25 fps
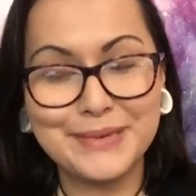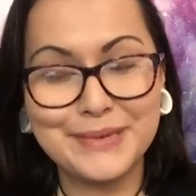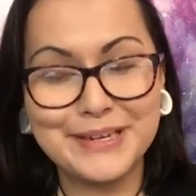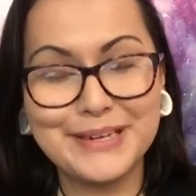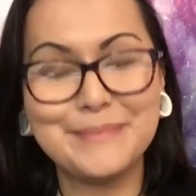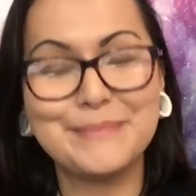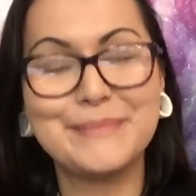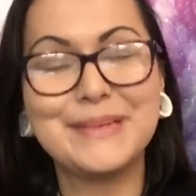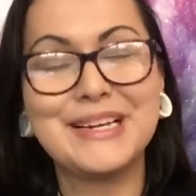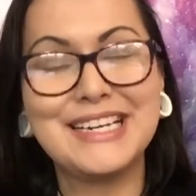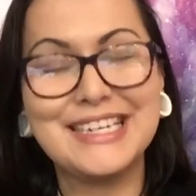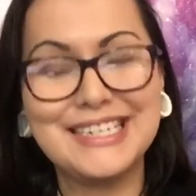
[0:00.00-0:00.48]

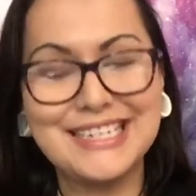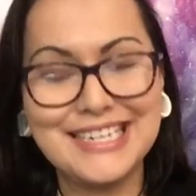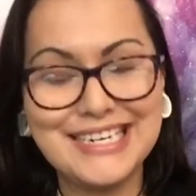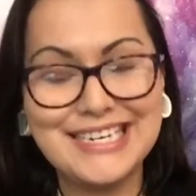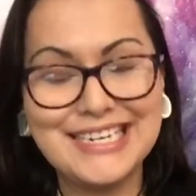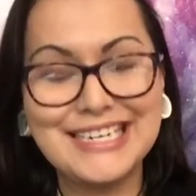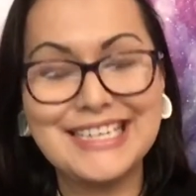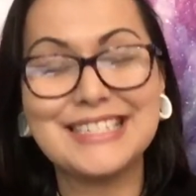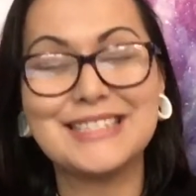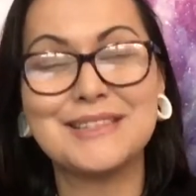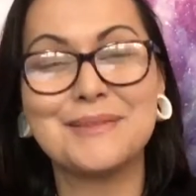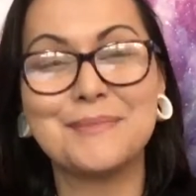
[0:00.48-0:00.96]
but
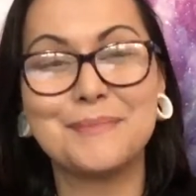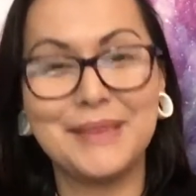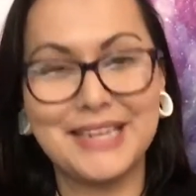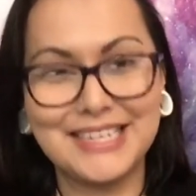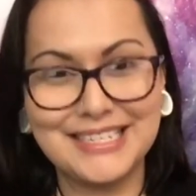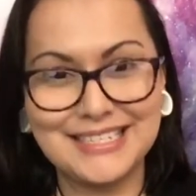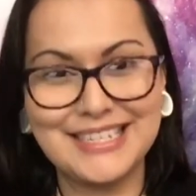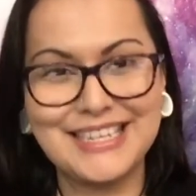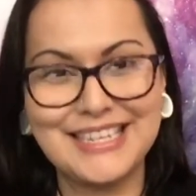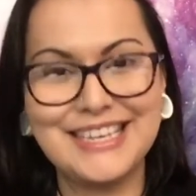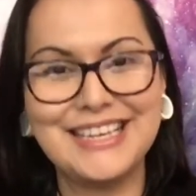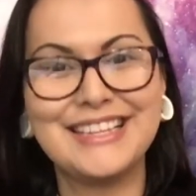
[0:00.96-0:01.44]
meditating is the
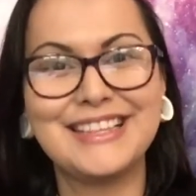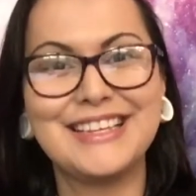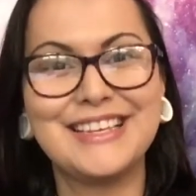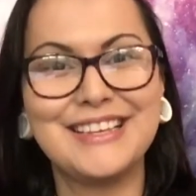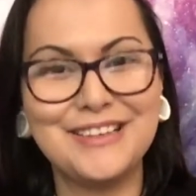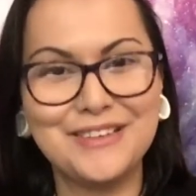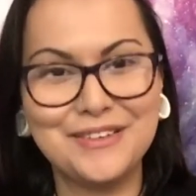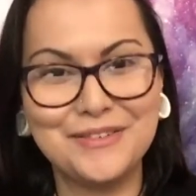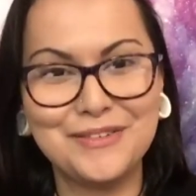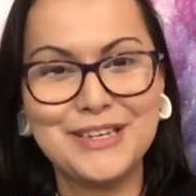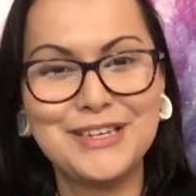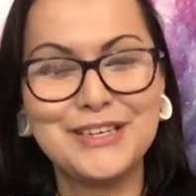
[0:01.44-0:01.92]
best thing that
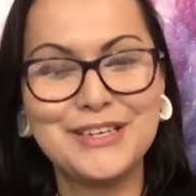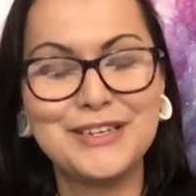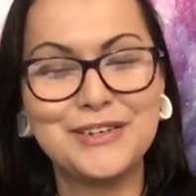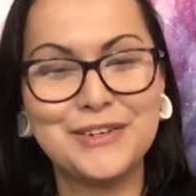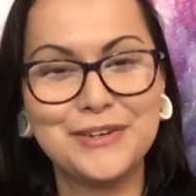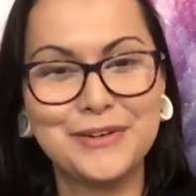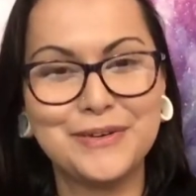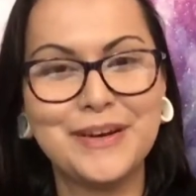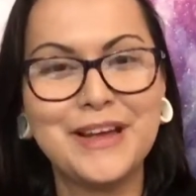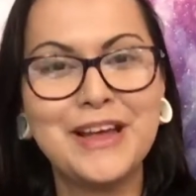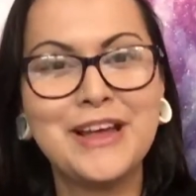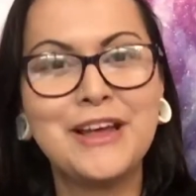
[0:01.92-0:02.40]
you can
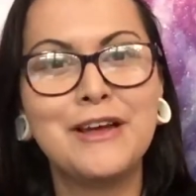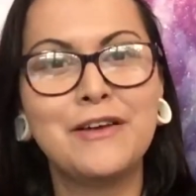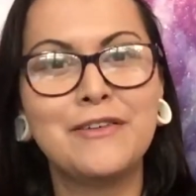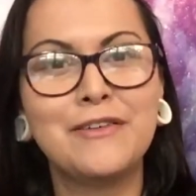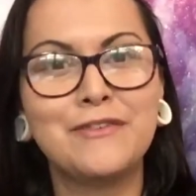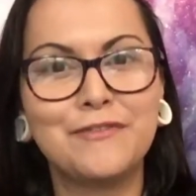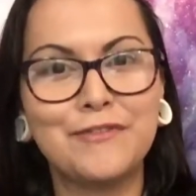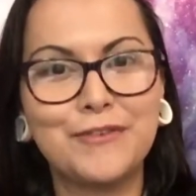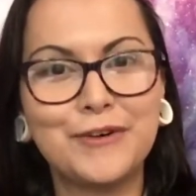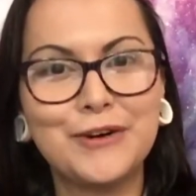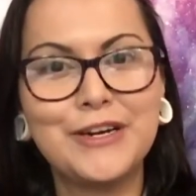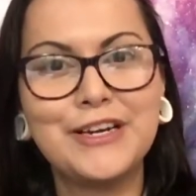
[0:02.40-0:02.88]
do
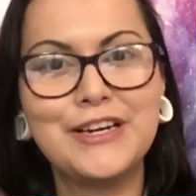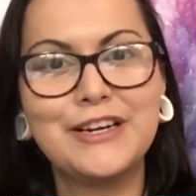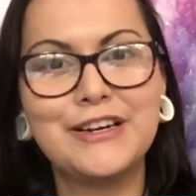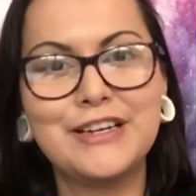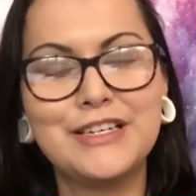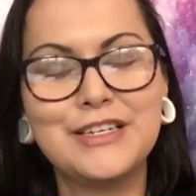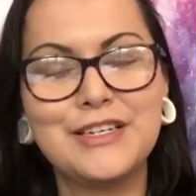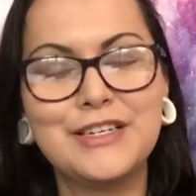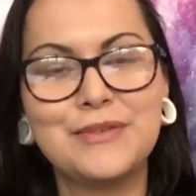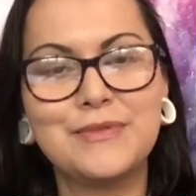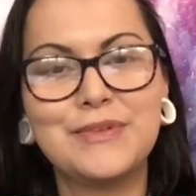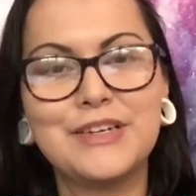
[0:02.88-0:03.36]
for your
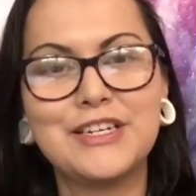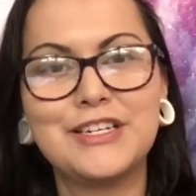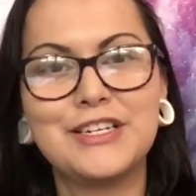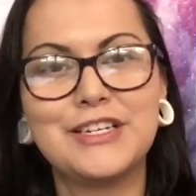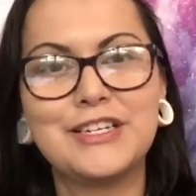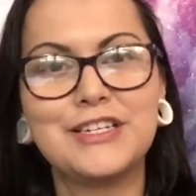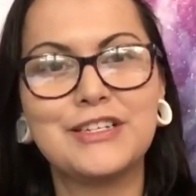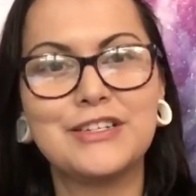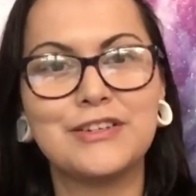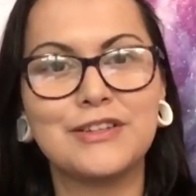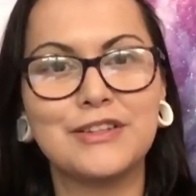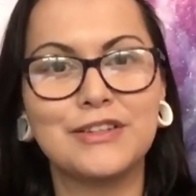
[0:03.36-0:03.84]

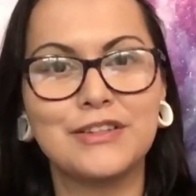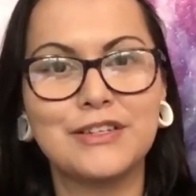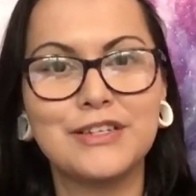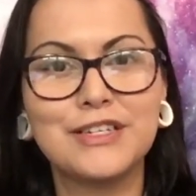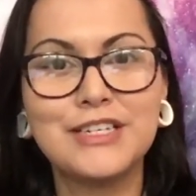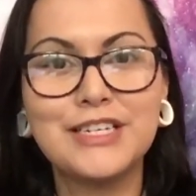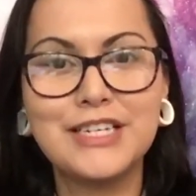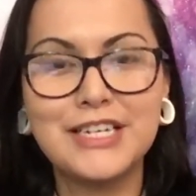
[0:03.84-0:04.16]
intuition, to learn to